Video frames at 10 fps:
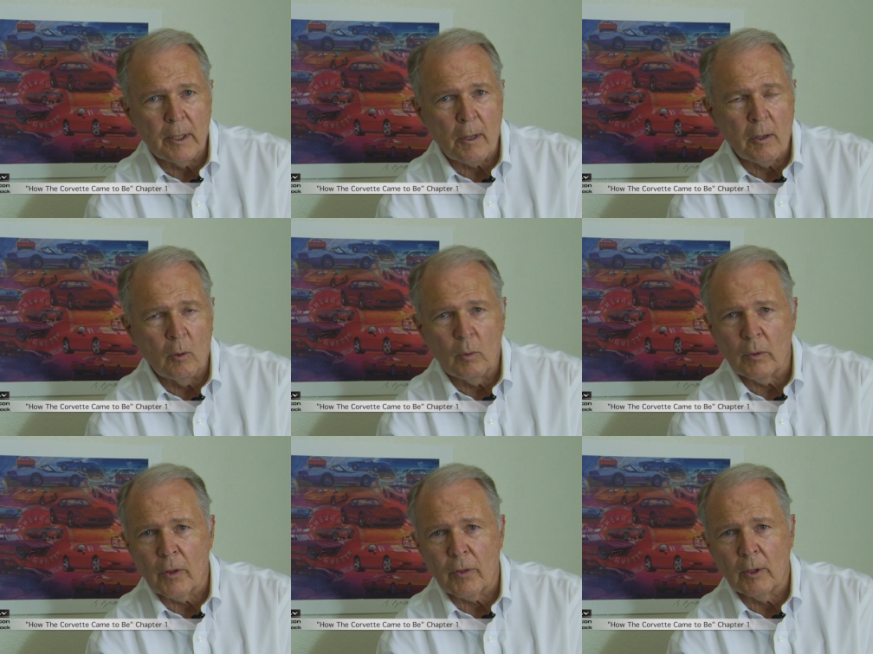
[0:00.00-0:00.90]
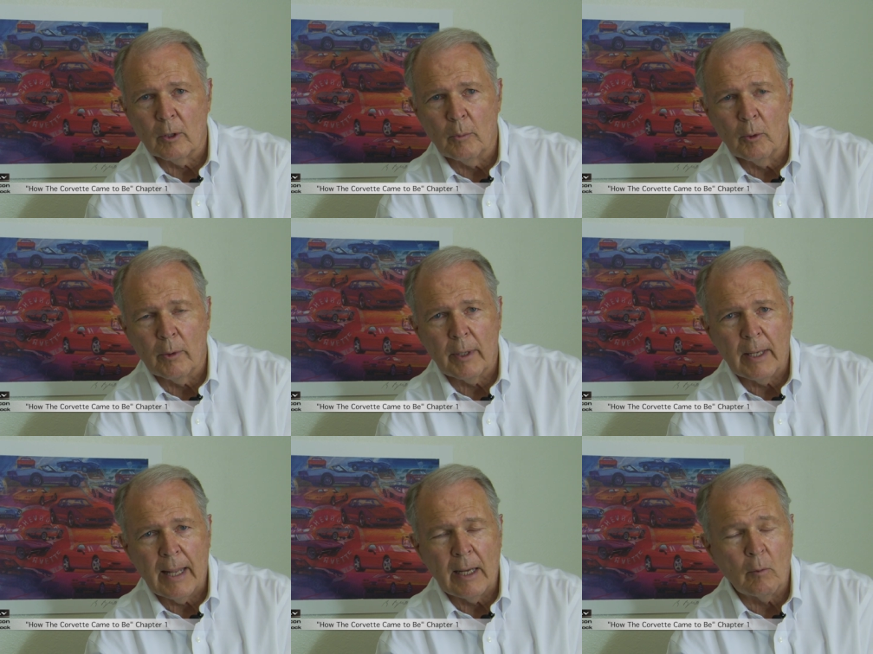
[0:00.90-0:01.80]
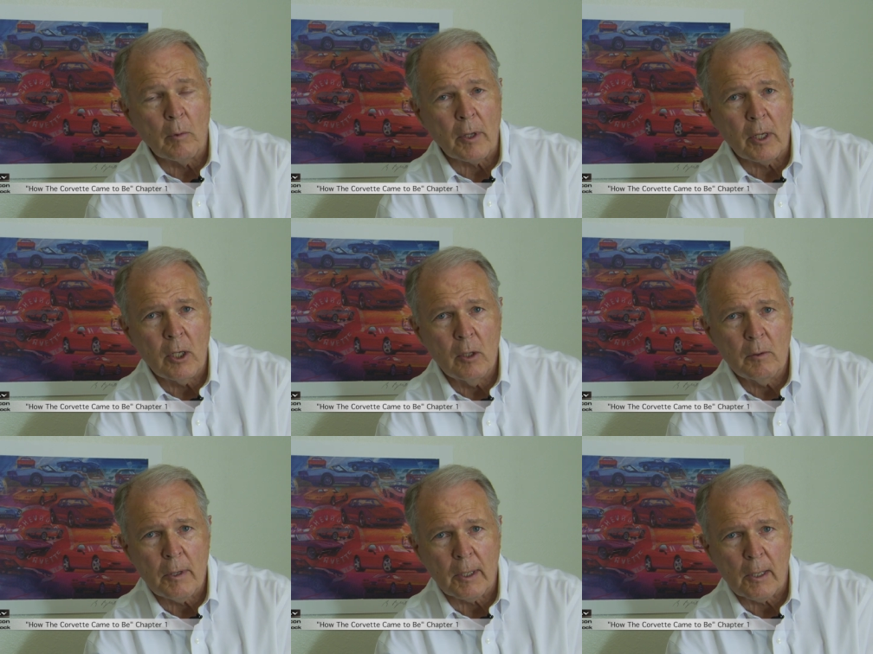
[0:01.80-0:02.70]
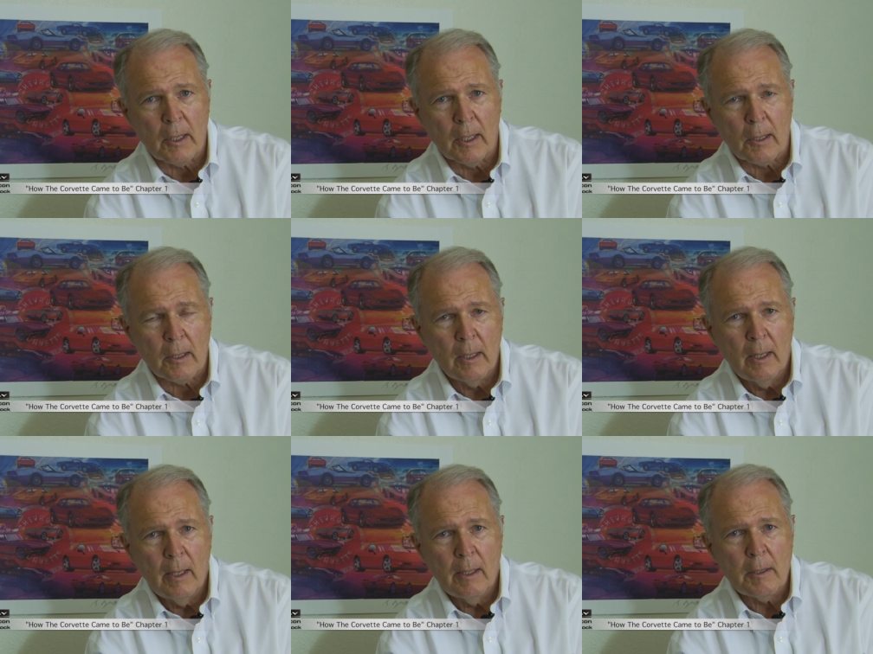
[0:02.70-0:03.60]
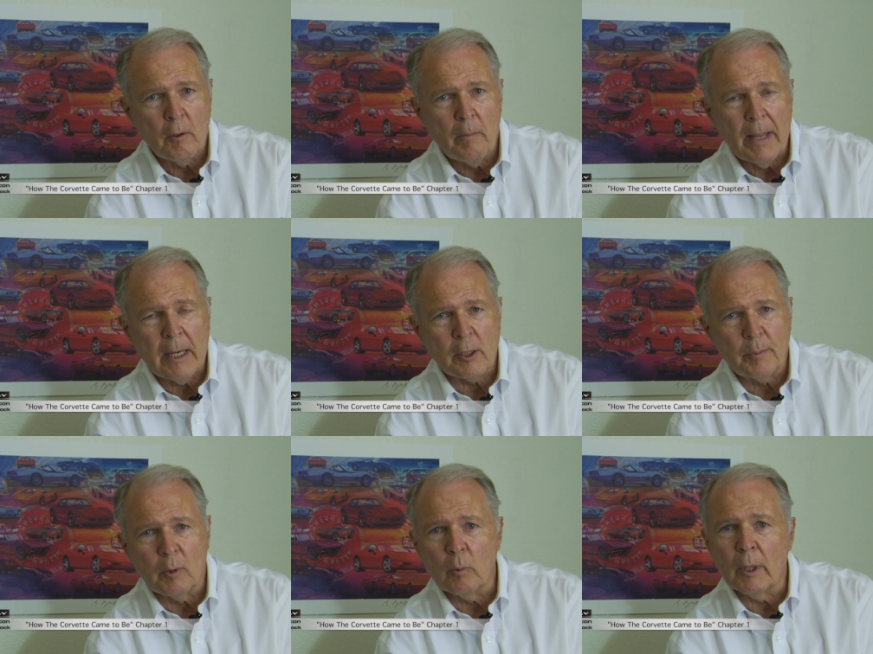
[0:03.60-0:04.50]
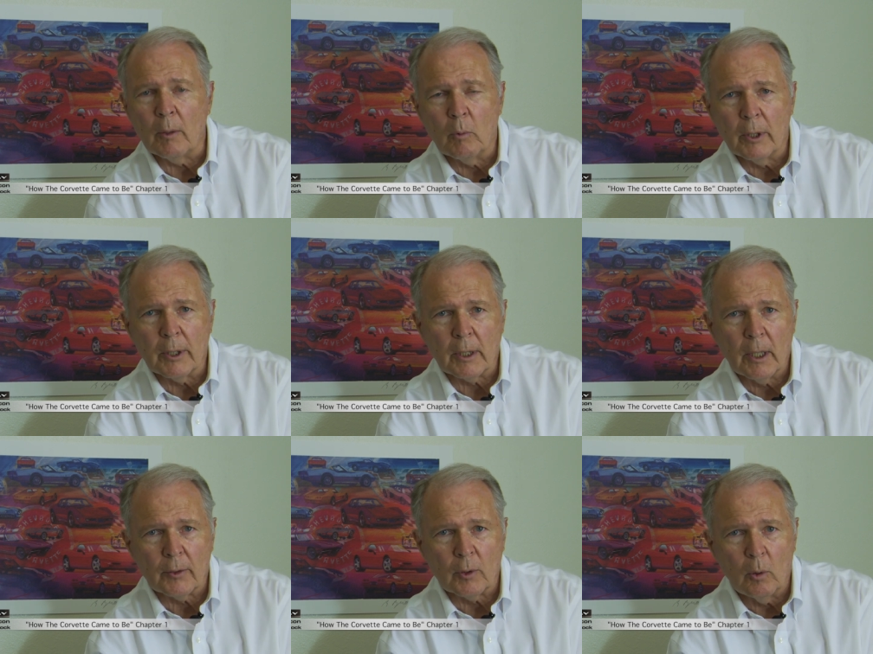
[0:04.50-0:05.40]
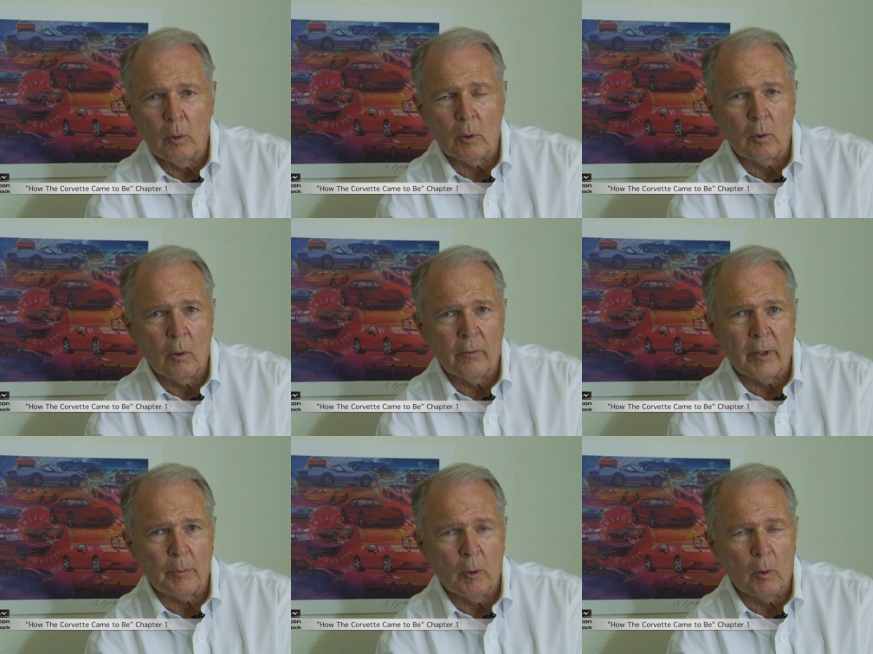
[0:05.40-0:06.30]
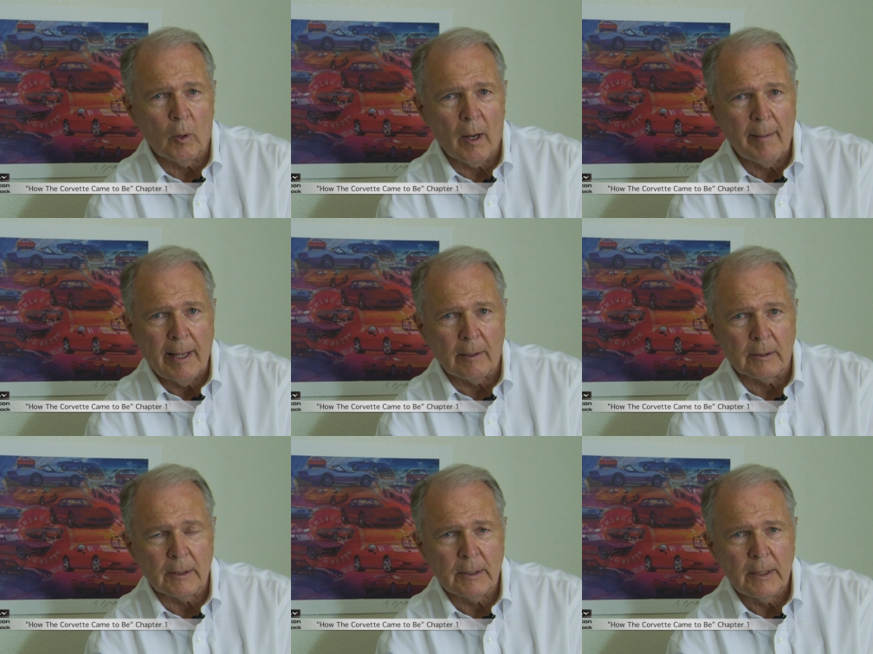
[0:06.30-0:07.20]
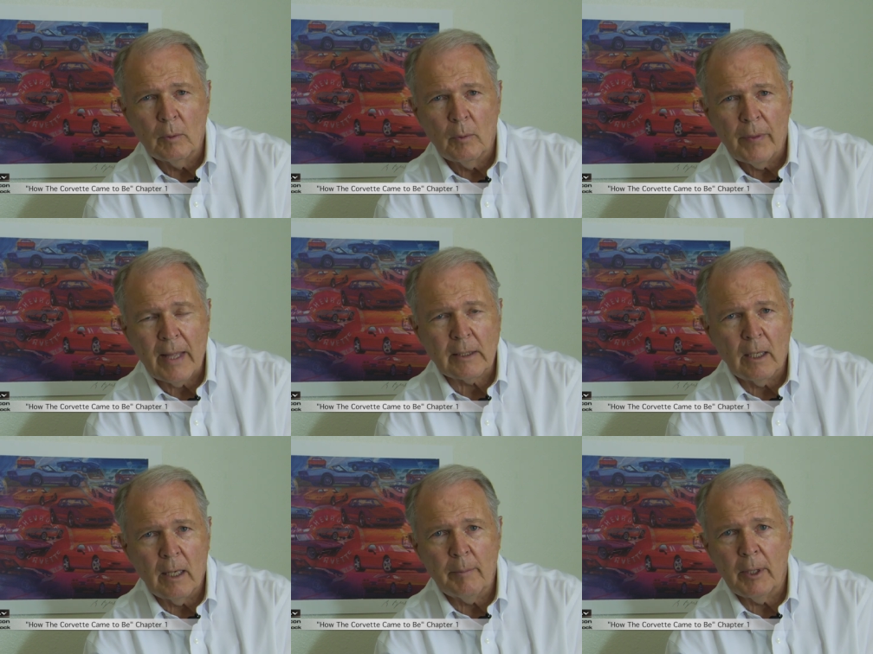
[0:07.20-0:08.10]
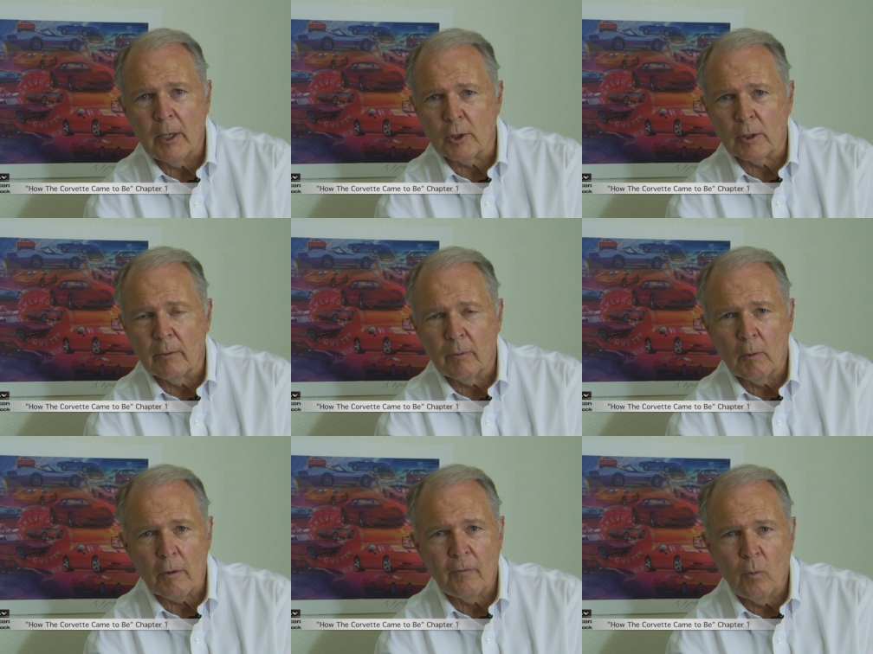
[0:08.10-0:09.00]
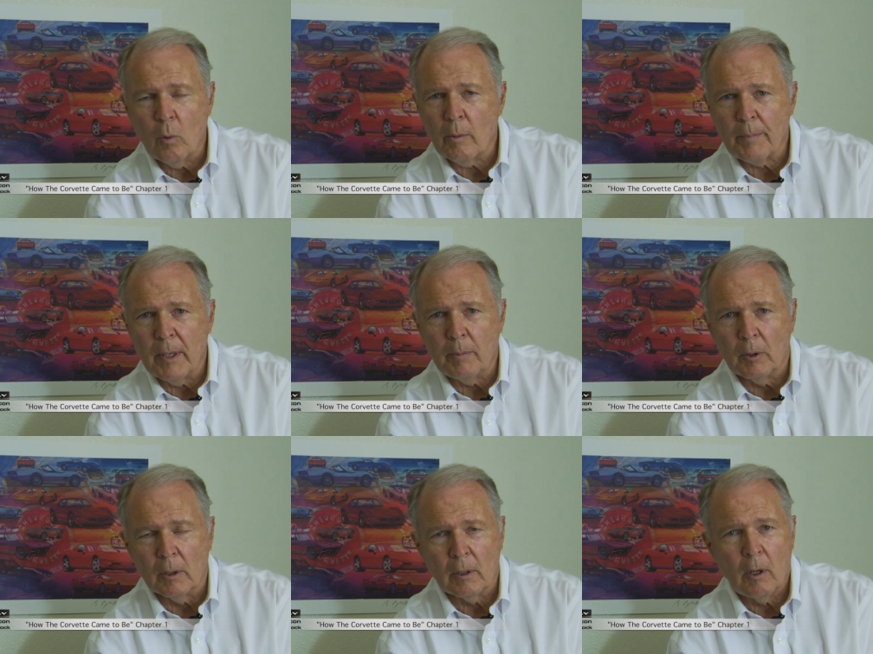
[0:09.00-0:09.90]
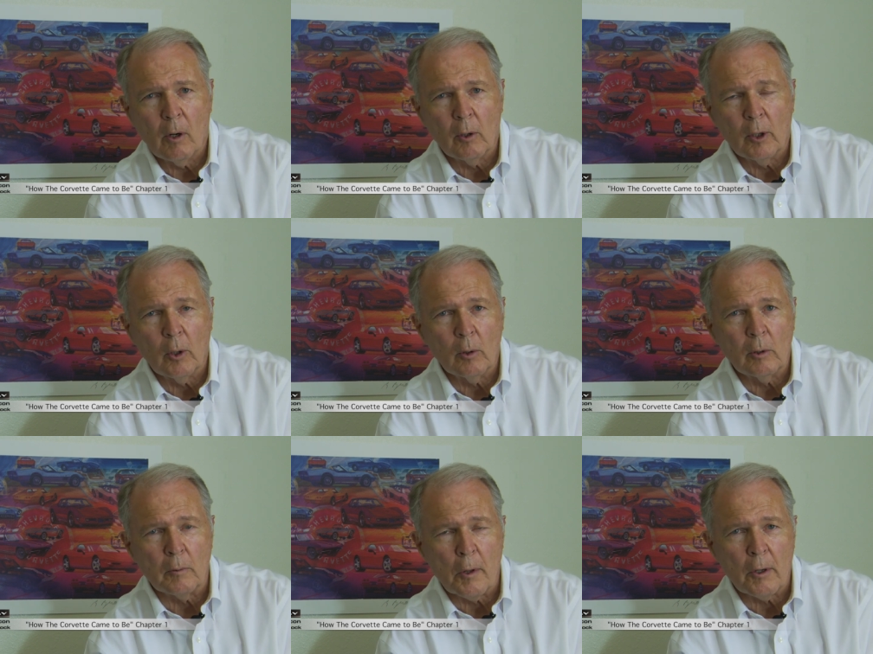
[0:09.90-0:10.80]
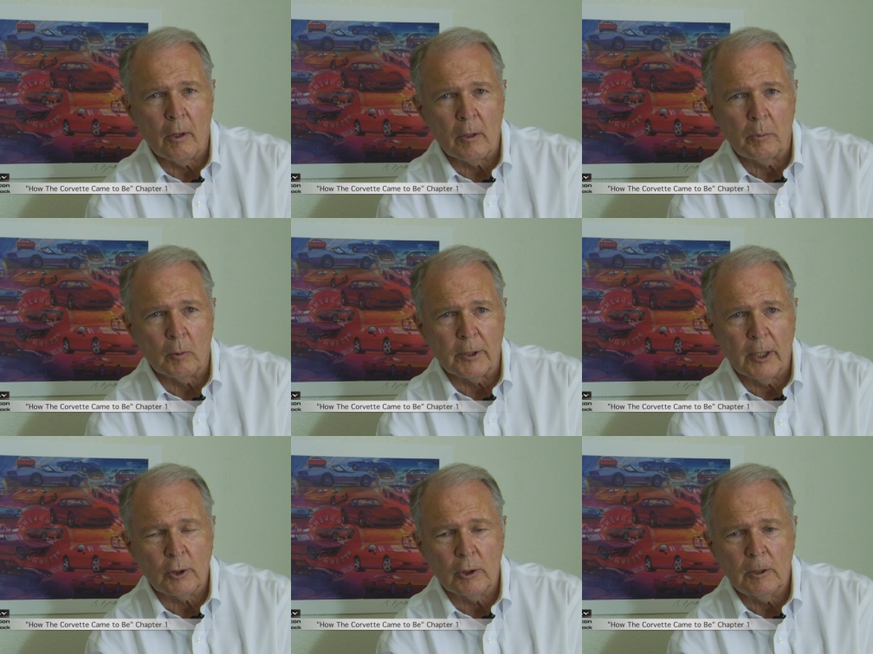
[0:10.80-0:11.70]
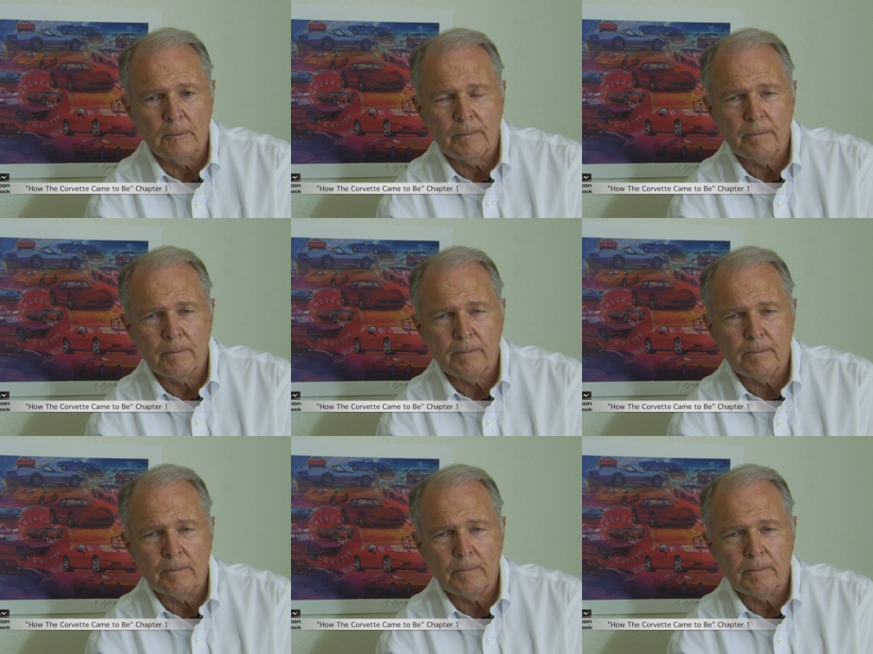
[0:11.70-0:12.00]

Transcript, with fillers: did so with the Thunderbird, and it was a huge success. So management really wanted to cut the whole Corvette program out. That combination of those four people, Harley Earl, who saw the potential,